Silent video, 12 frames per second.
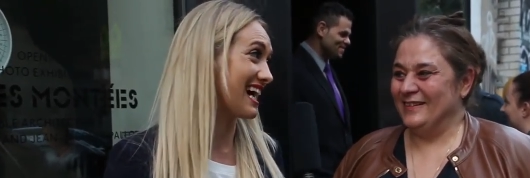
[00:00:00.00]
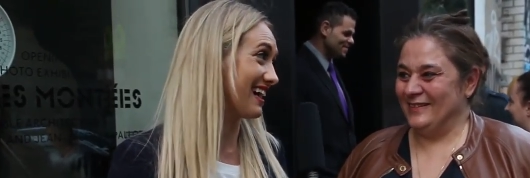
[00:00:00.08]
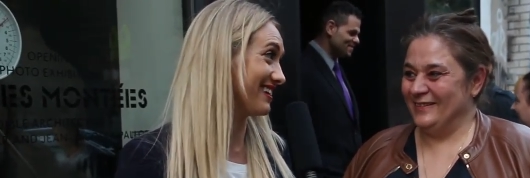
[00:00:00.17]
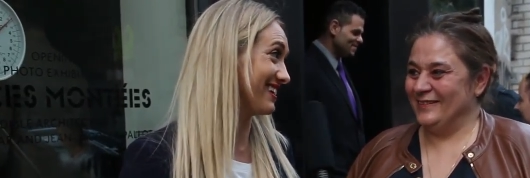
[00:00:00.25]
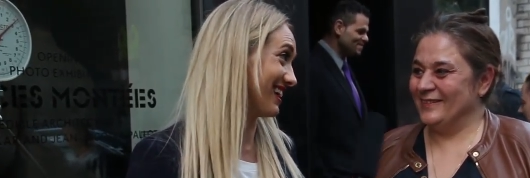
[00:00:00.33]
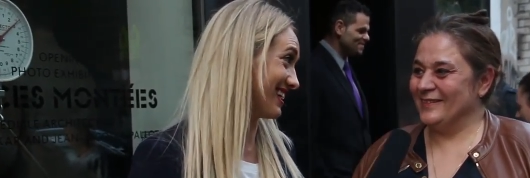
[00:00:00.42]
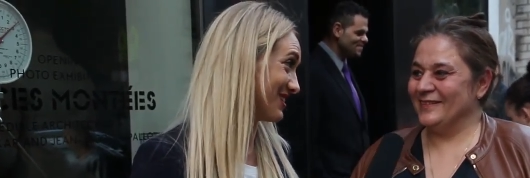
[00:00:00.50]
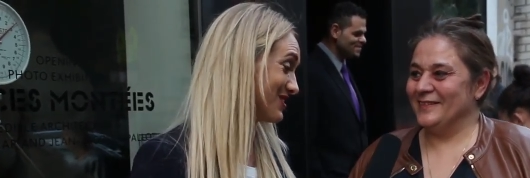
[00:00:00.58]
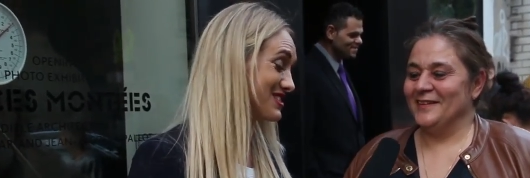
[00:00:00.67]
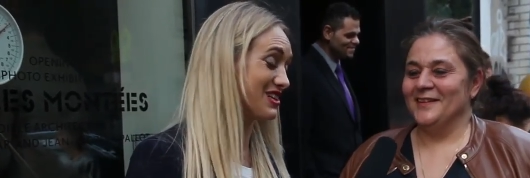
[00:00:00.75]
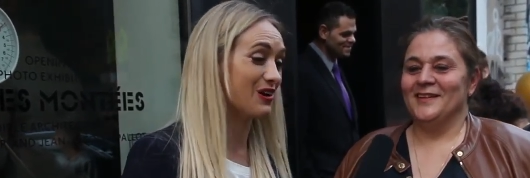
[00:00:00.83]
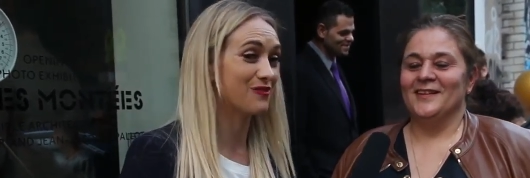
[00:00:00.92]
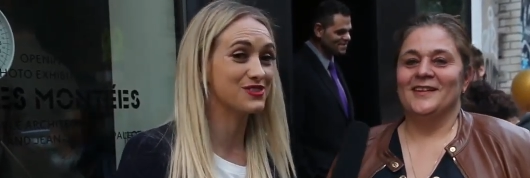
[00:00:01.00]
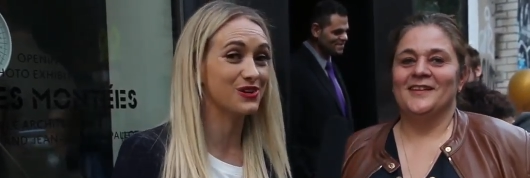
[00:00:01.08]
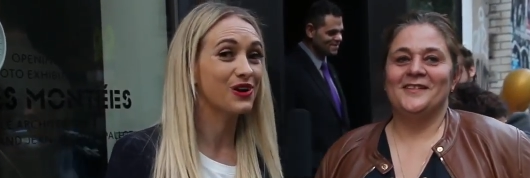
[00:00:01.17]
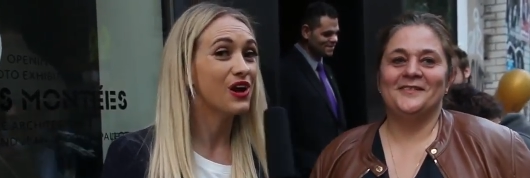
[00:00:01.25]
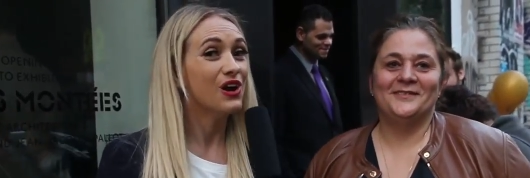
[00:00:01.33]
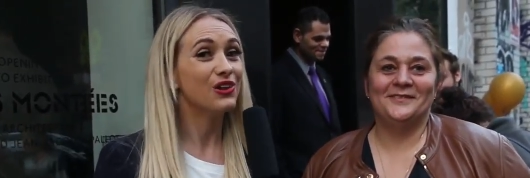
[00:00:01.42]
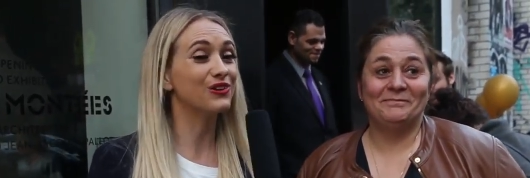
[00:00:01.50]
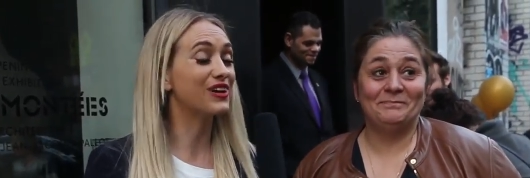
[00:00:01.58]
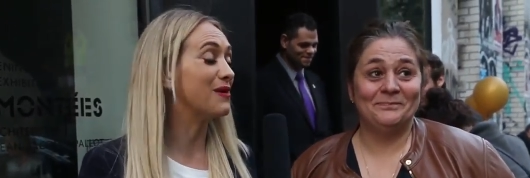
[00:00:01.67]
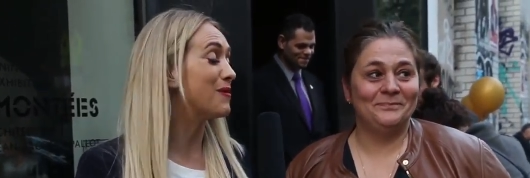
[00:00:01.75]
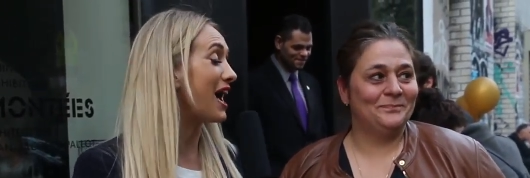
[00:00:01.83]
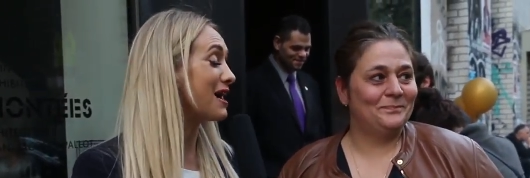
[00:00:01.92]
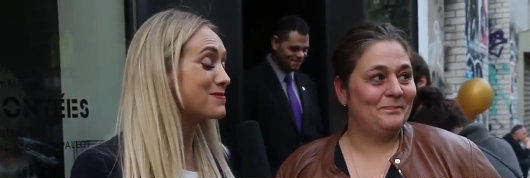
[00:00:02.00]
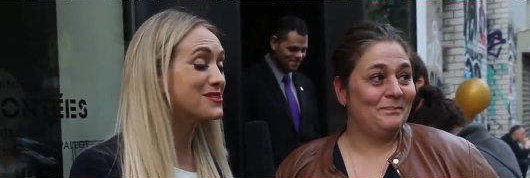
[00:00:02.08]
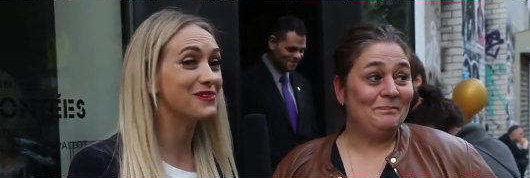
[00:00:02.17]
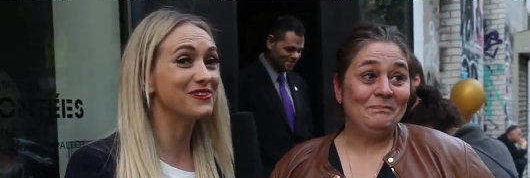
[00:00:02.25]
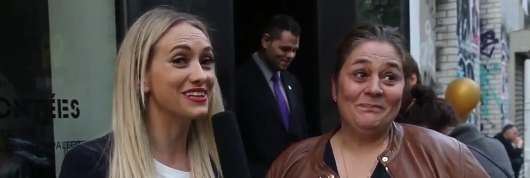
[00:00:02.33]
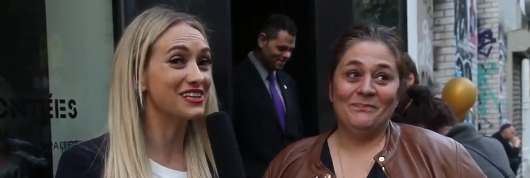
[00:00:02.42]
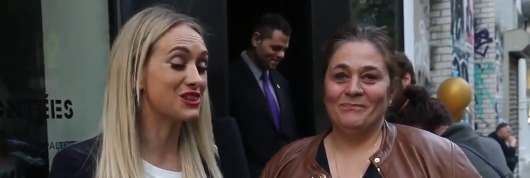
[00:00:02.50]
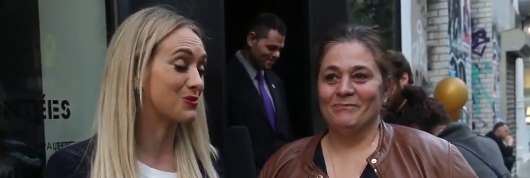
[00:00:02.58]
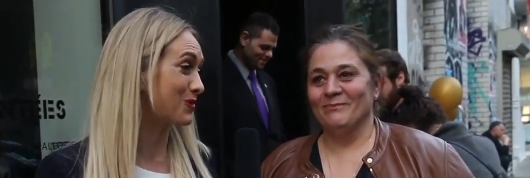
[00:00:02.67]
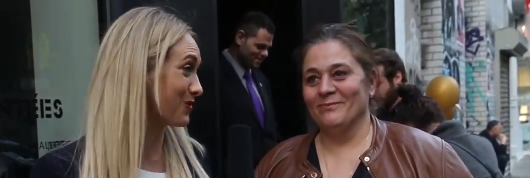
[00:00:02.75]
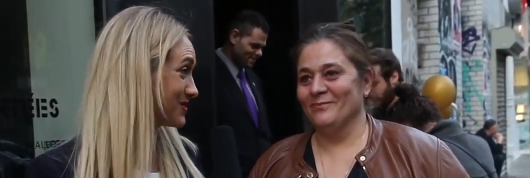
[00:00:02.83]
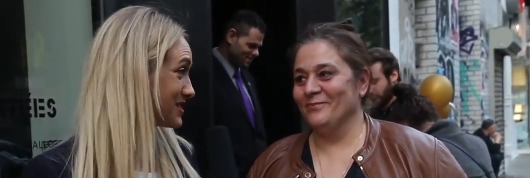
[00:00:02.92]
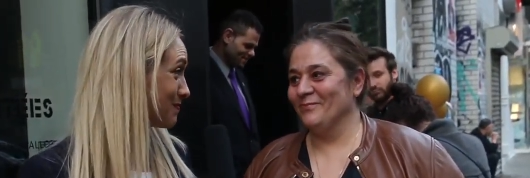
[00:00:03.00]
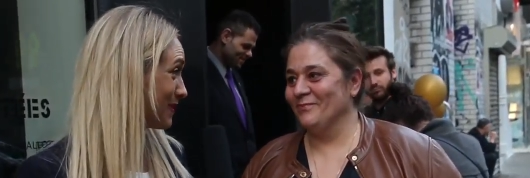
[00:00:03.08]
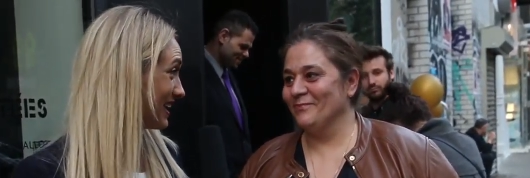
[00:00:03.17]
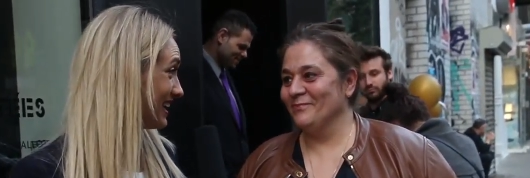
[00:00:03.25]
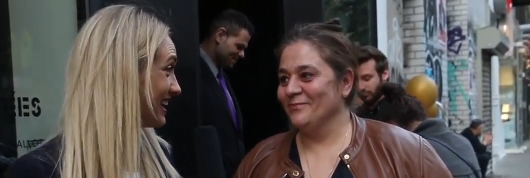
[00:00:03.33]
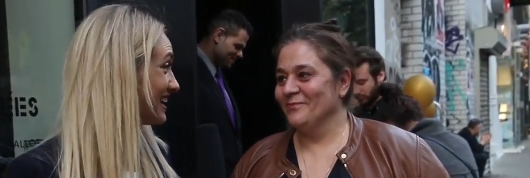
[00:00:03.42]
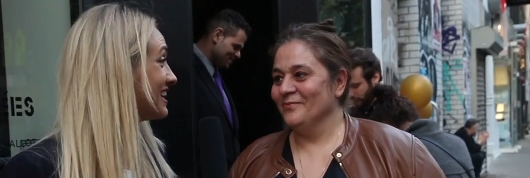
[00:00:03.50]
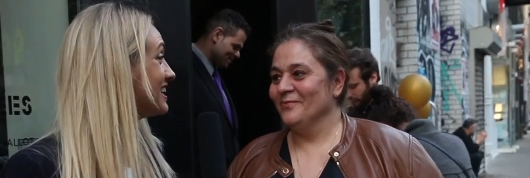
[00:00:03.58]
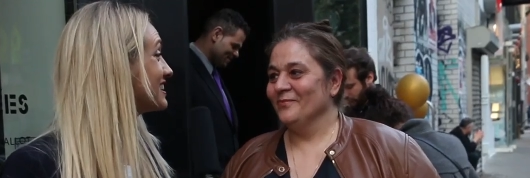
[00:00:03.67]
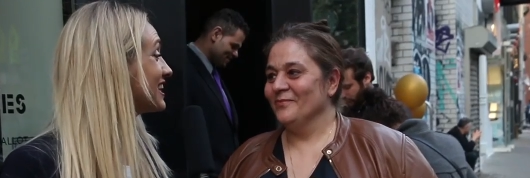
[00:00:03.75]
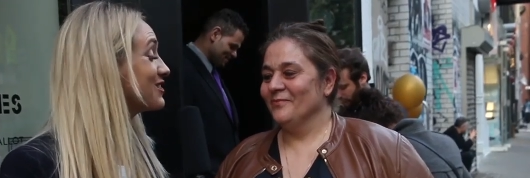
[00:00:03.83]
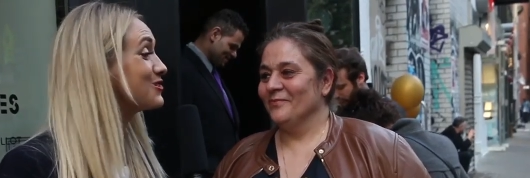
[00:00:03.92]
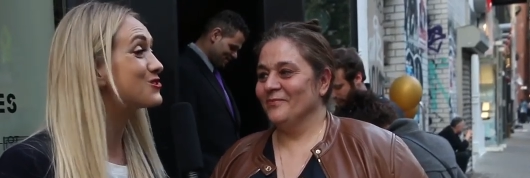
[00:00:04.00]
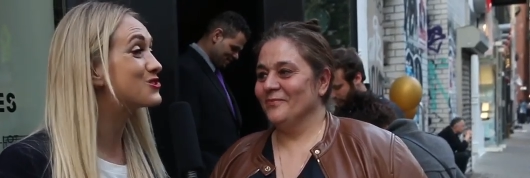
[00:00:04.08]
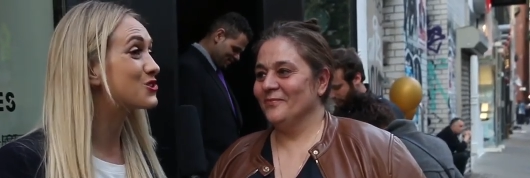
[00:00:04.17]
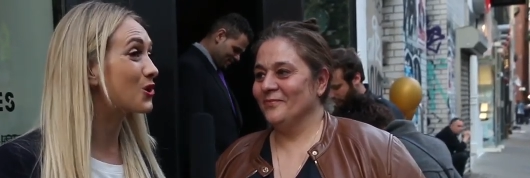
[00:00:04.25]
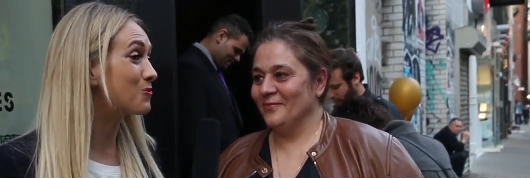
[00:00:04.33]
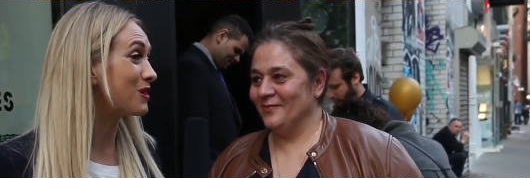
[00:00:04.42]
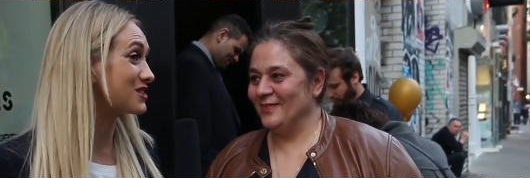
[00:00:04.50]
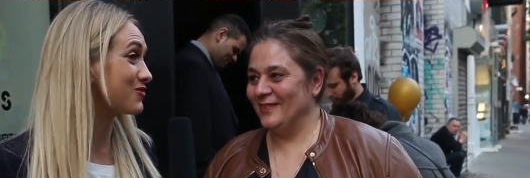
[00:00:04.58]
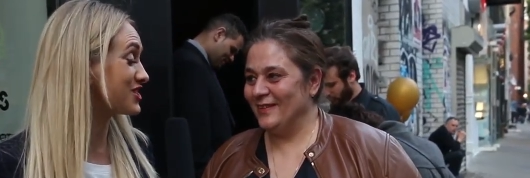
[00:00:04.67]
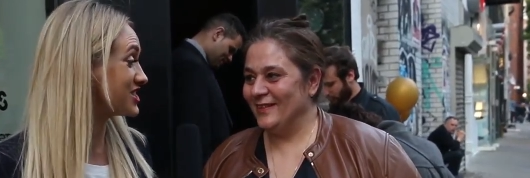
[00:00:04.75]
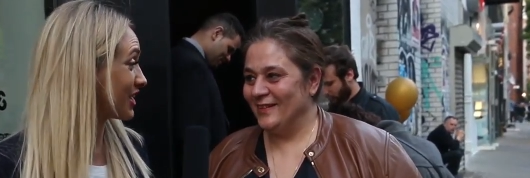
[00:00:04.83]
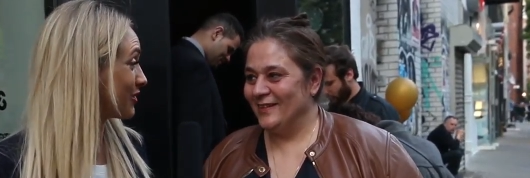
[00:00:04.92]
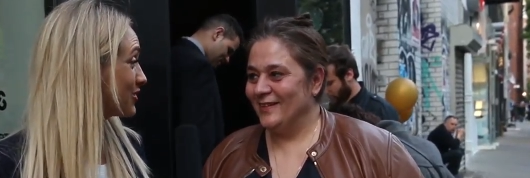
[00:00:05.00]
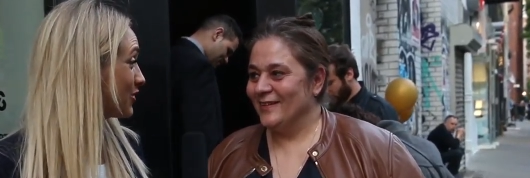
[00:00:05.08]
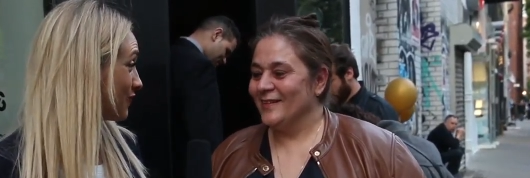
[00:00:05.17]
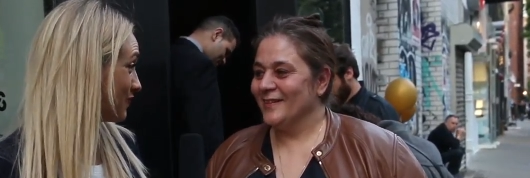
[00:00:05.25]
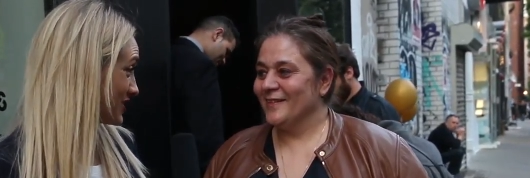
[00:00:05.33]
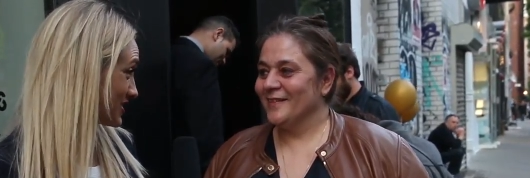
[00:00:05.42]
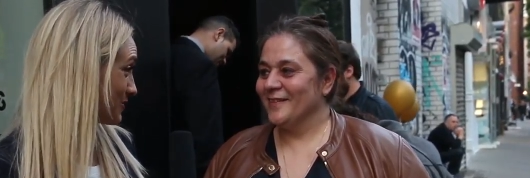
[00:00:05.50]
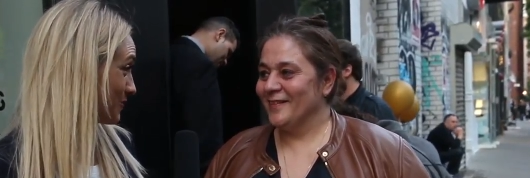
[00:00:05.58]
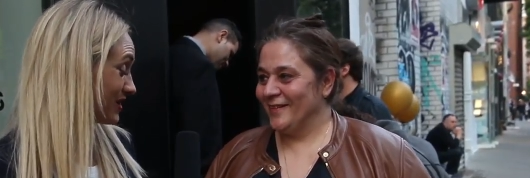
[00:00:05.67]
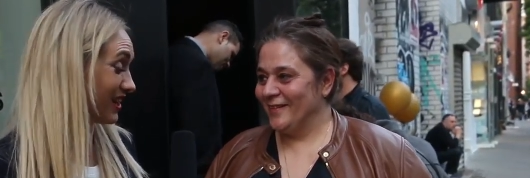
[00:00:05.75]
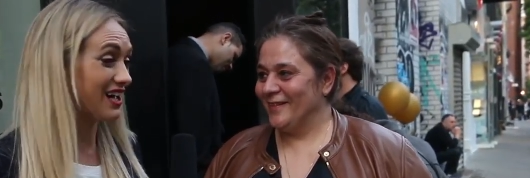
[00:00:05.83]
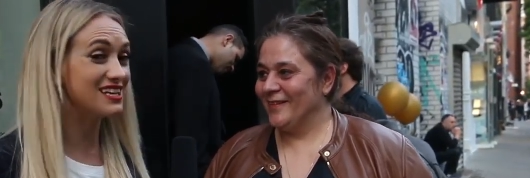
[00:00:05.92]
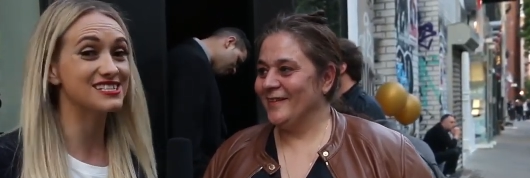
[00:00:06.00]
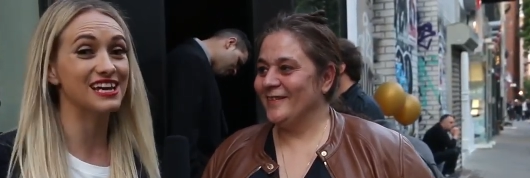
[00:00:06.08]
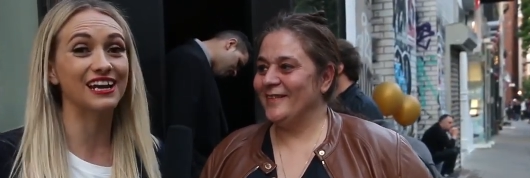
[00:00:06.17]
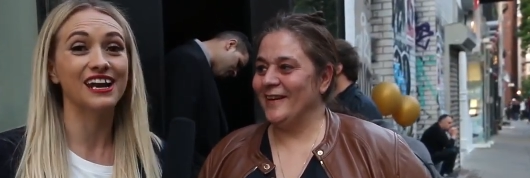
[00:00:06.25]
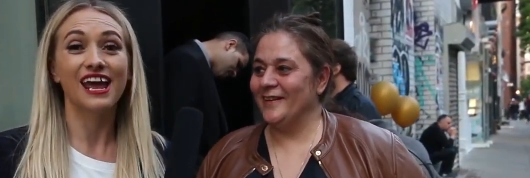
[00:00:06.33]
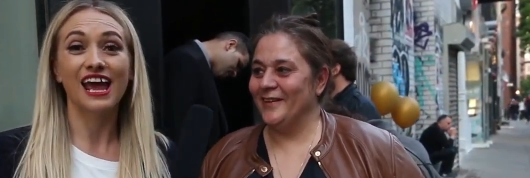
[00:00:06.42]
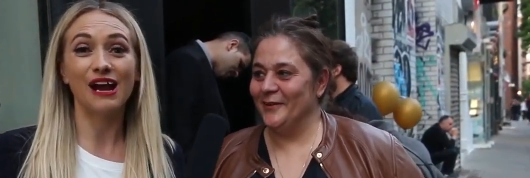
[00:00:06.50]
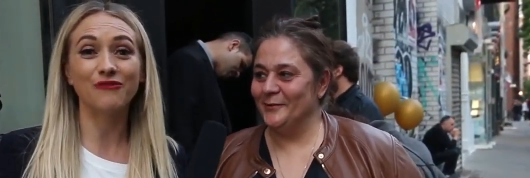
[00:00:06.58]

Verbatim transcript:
Speaker 1: talent like yourself. So look, I'm absolutely thrilled to be here. Thank you so much for sharing your vision with us. And Thank you.